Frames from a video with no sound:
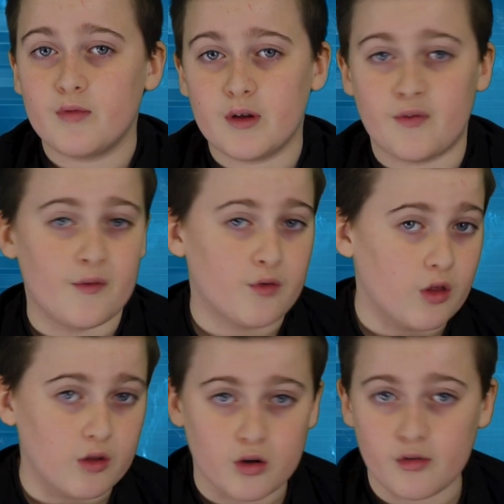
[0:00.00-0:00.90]
if you've
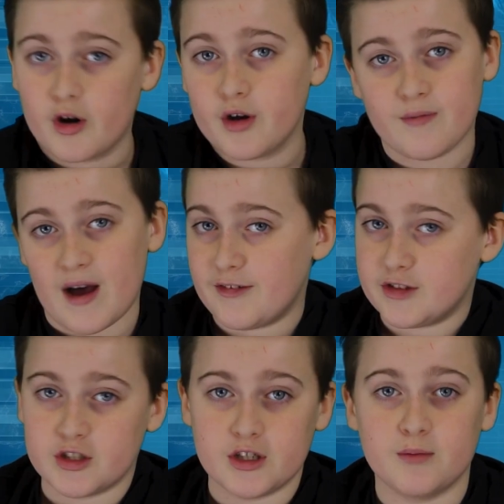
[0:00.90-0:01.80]
got the
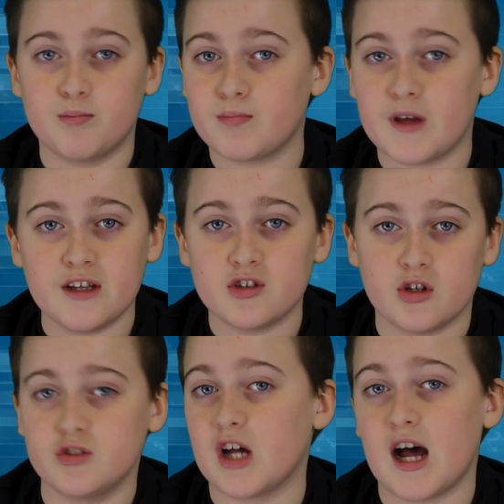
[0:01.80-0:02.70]
coronavirus and your
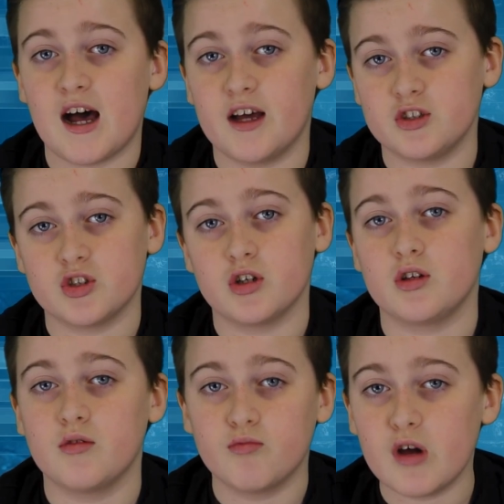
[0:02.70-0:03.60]
ketones are high. So
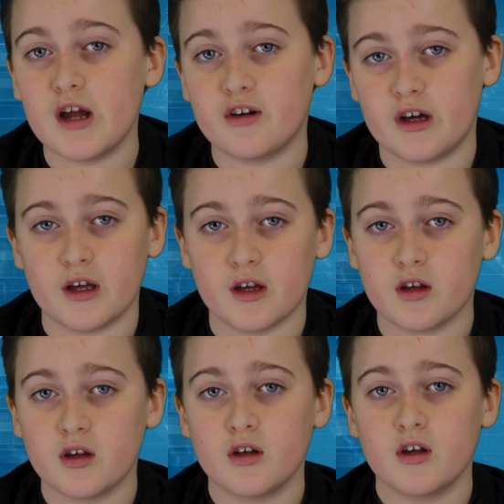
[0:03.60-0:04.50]
you really
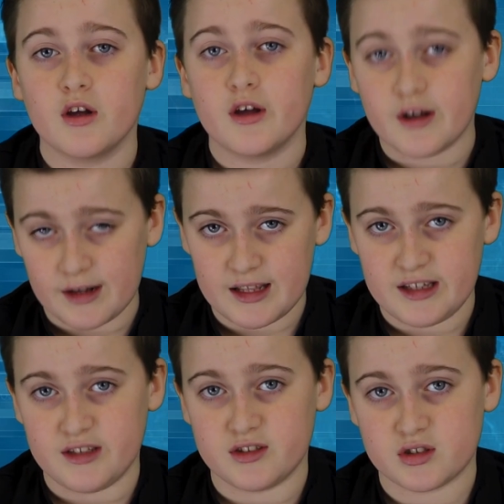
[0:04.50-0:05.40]

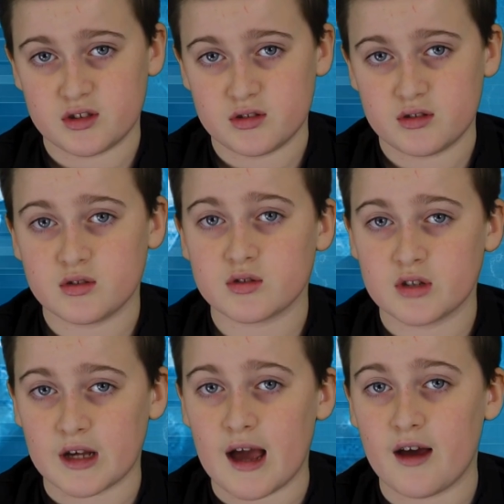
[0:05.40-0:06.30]
need
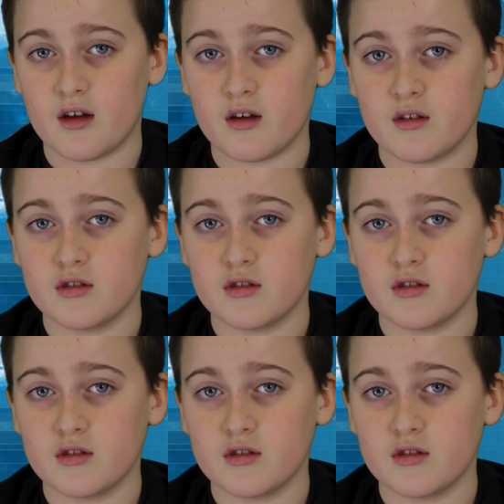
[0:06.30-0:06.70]
to get